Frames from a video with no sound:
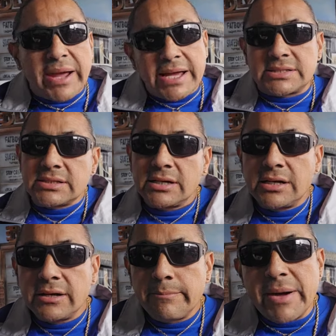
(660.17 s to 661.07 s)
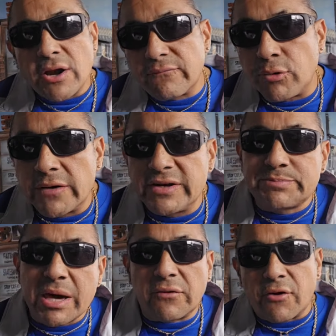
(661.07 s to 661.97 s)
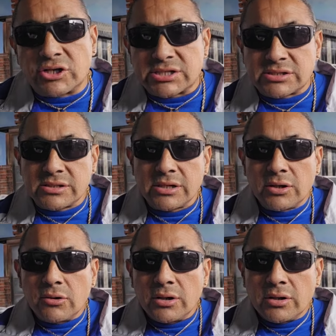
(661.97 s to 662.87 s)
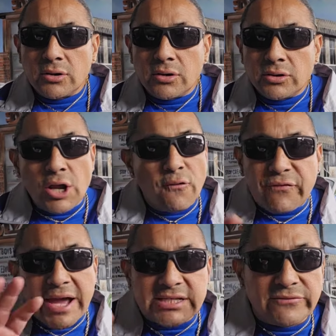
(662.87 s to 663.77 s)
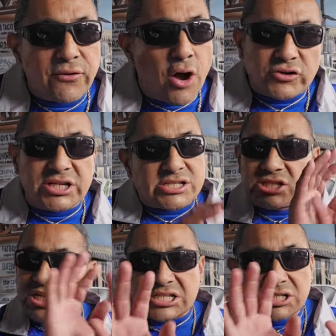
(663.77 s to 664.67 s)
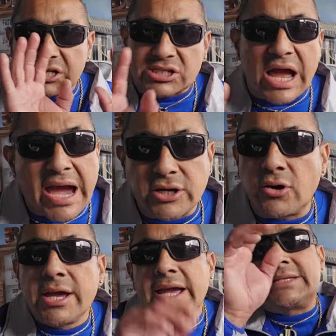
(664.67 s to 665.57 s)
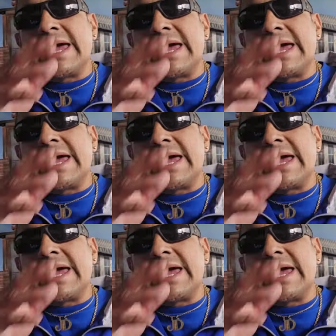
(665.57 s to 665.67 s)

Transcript: Bands, better one of his better verses. No face and ball, just just just the audio, and